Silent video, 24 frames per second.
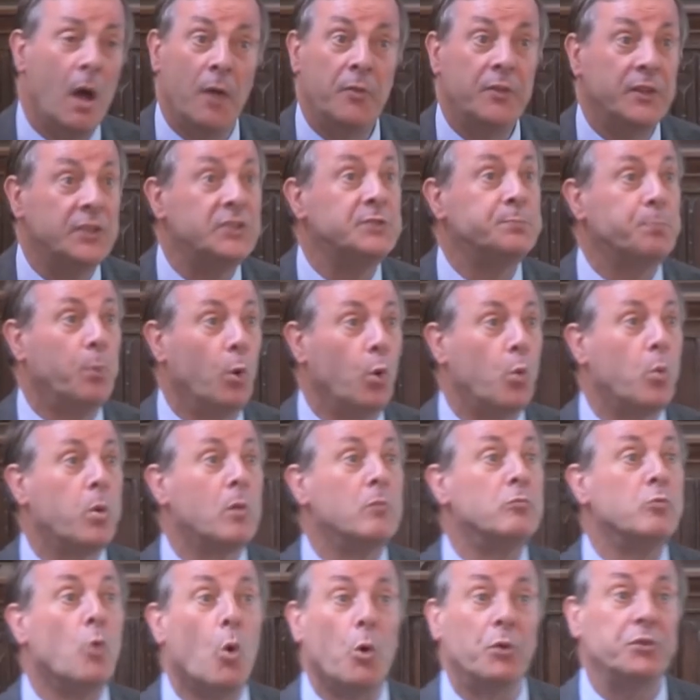uh, this book,
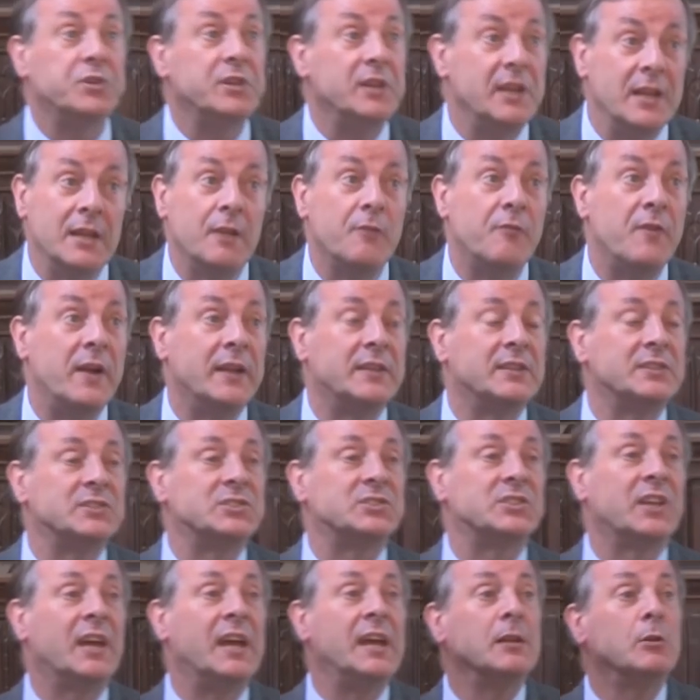where Rorty, in effect, is
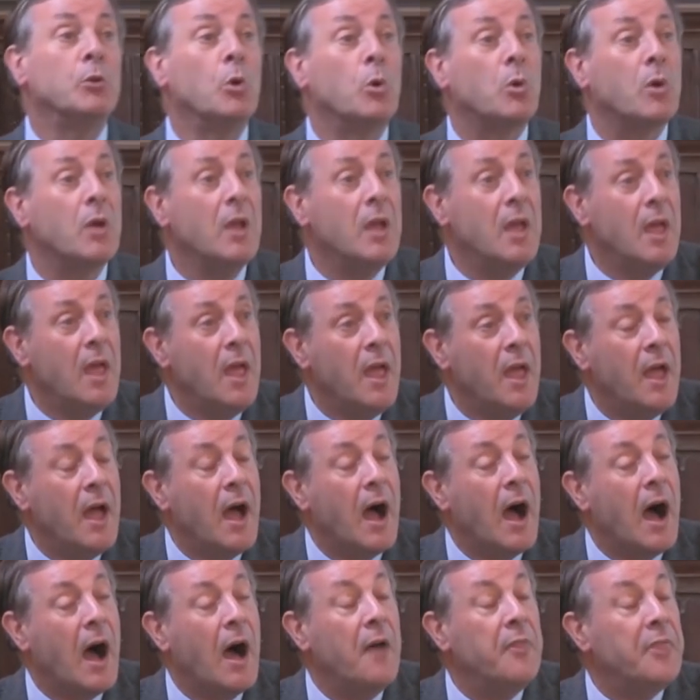saying, look,
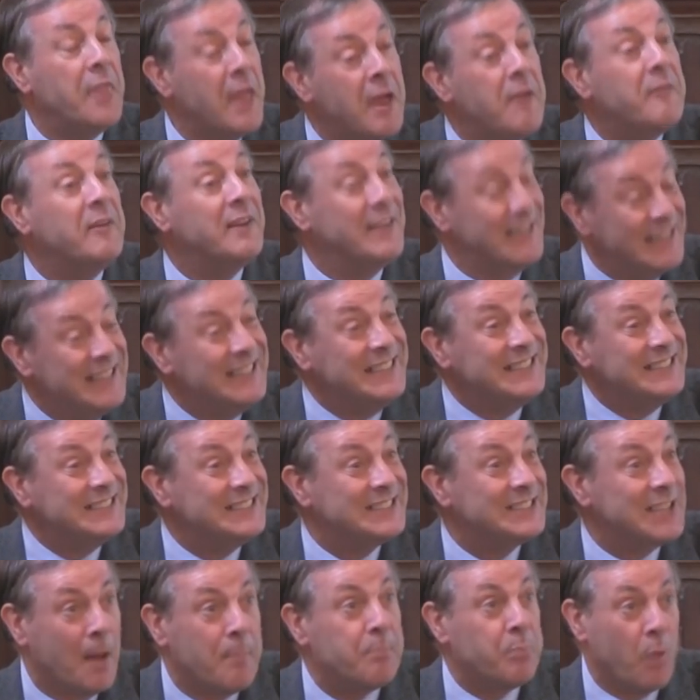there
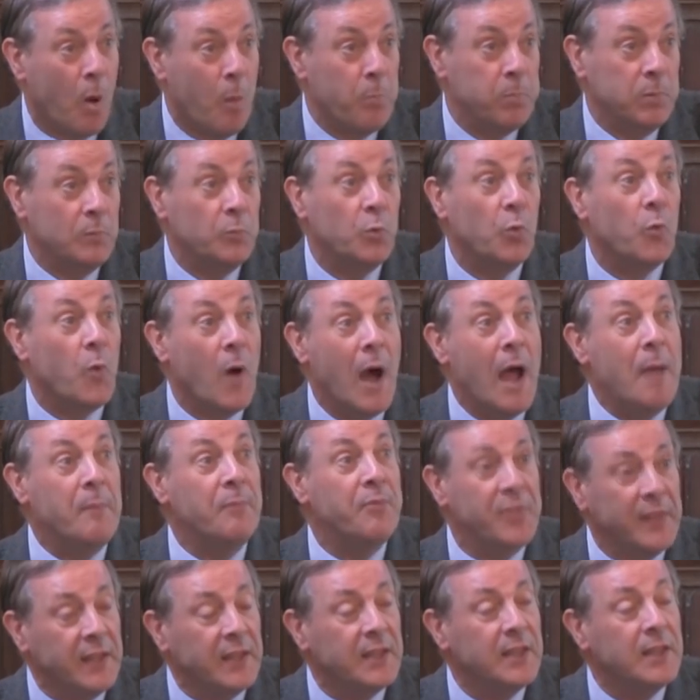is a problem with what I'm
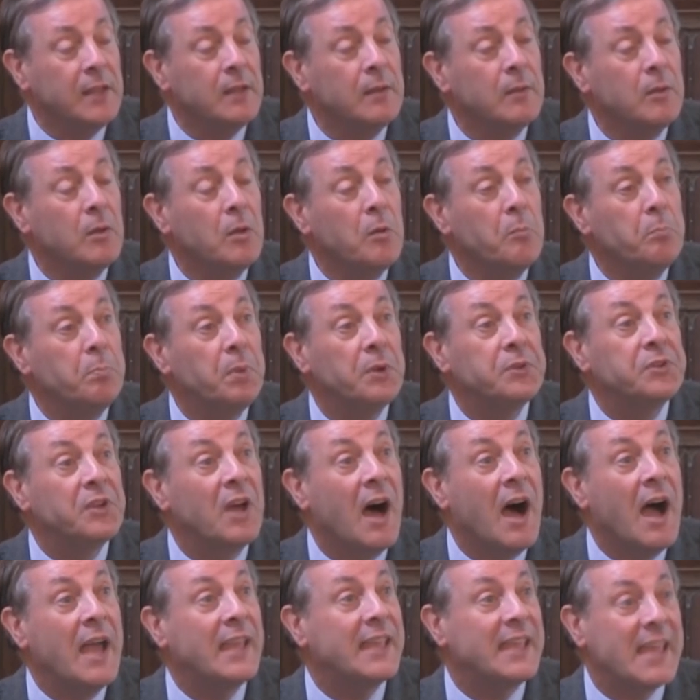thinking, but
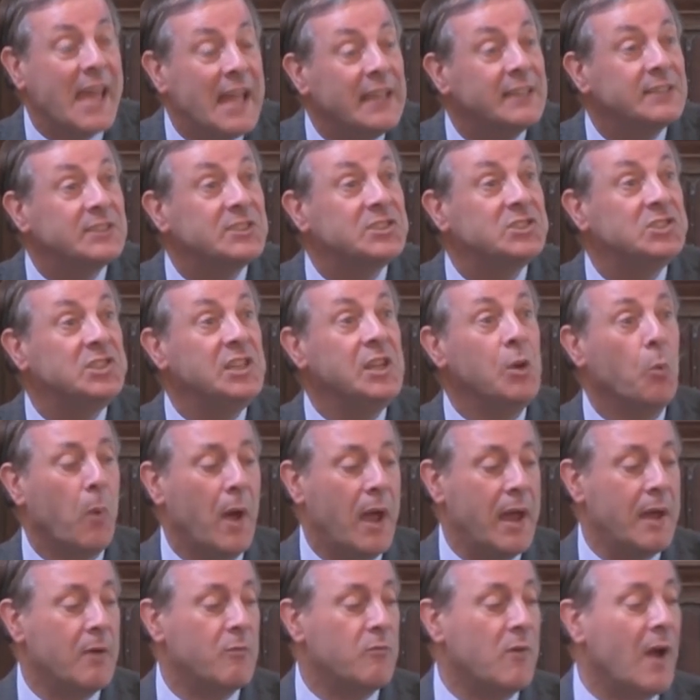I can't see a
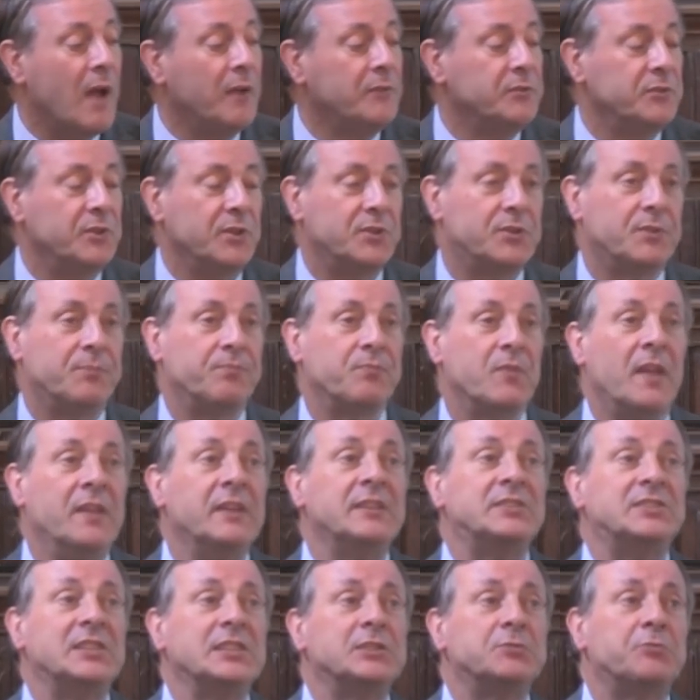way around it.
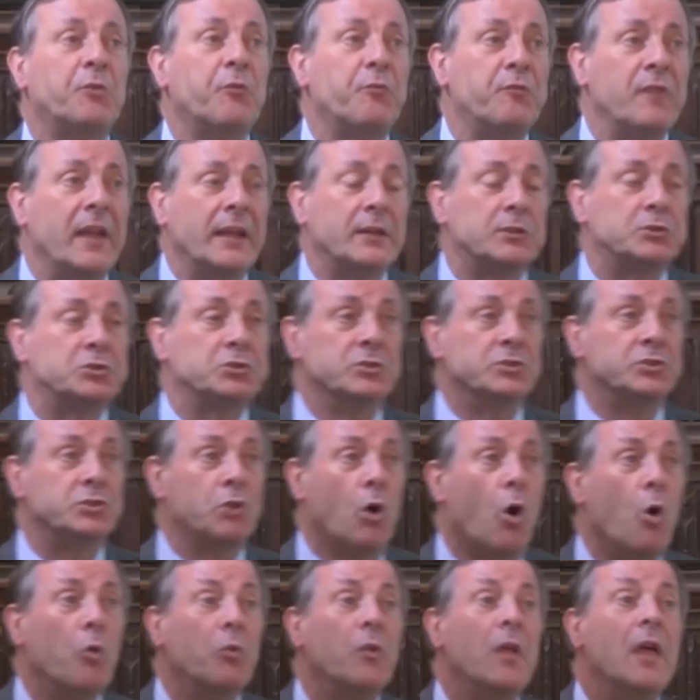And this is
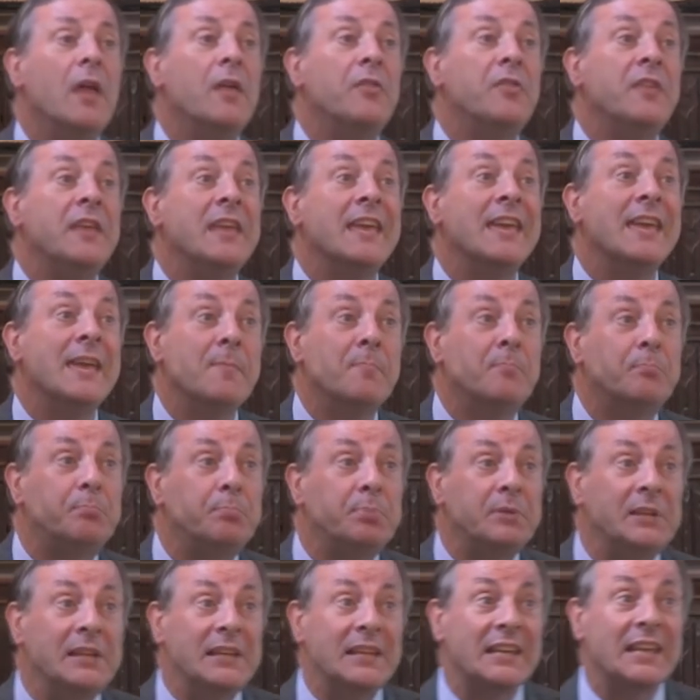reflections on the
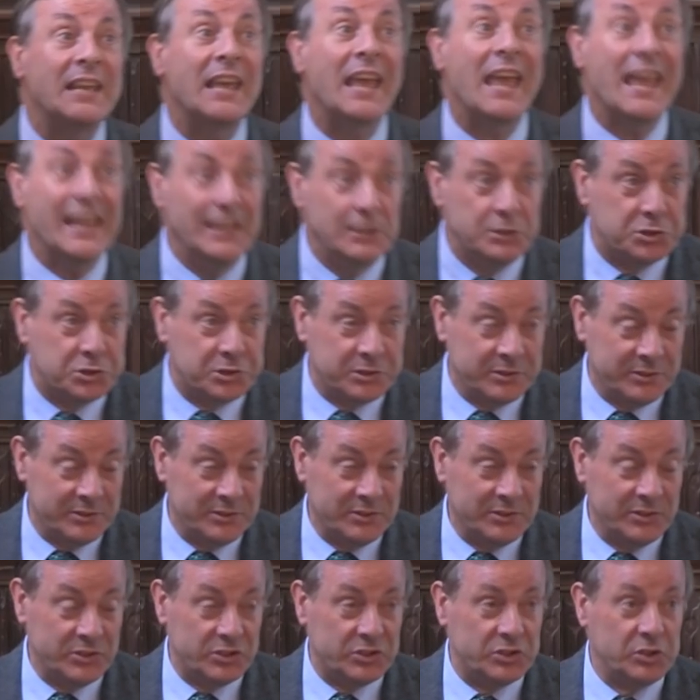
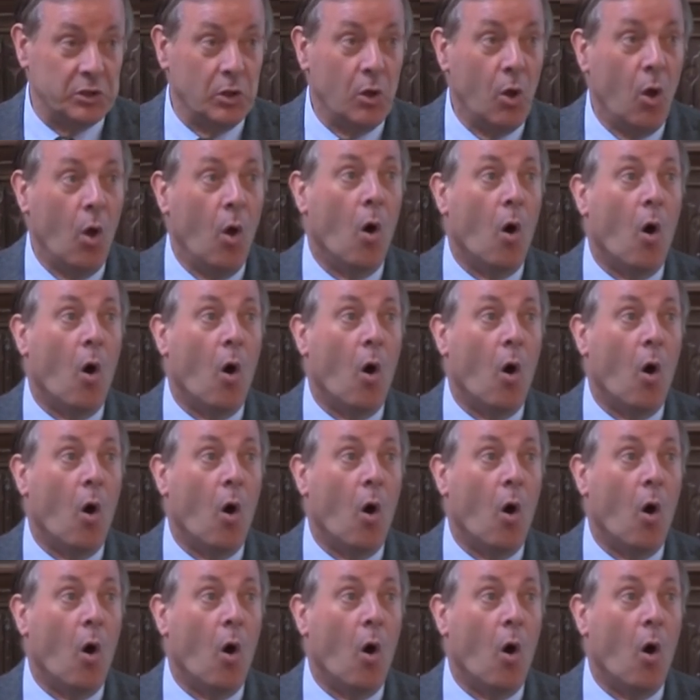implications